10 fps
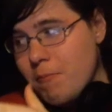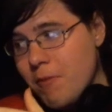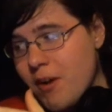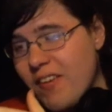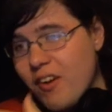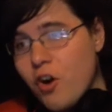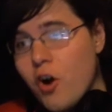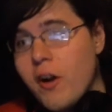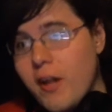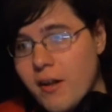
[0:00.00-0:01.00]
of a
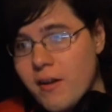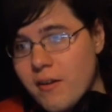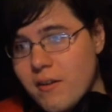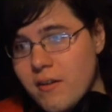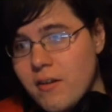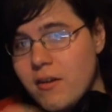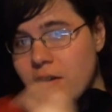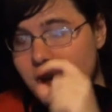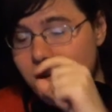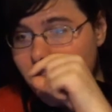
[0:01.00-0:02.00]
guardian.
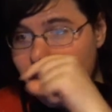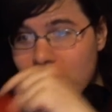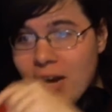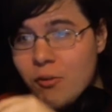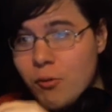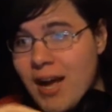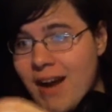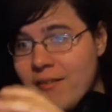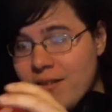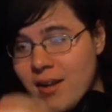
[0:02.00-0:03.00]
So you guys will have
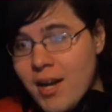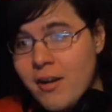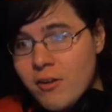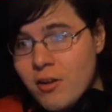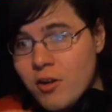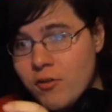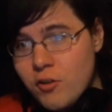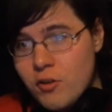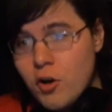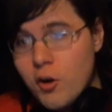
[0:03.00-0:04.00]
the title of
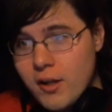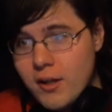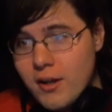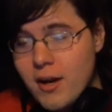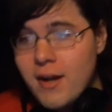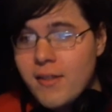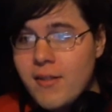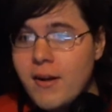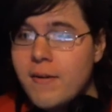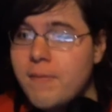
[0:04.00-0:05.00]
guardian on there.